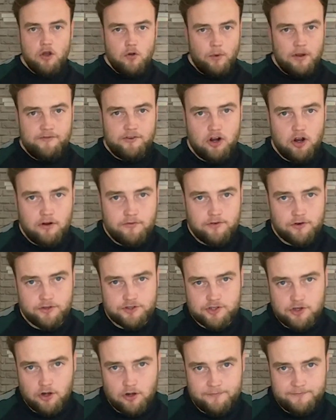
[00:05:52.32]
with an overall
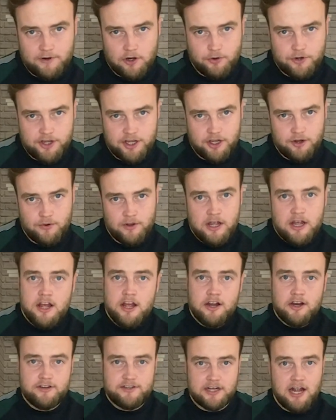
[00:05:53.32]
score for Pho Cue,
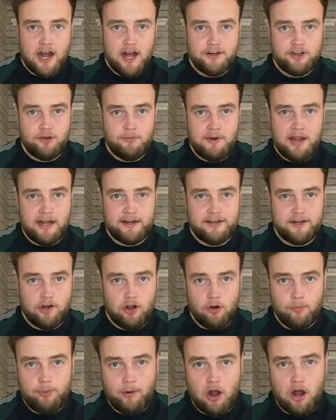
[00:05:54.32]
because I can't do me adding
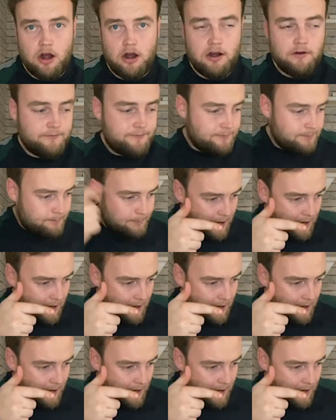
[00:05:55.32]
up of.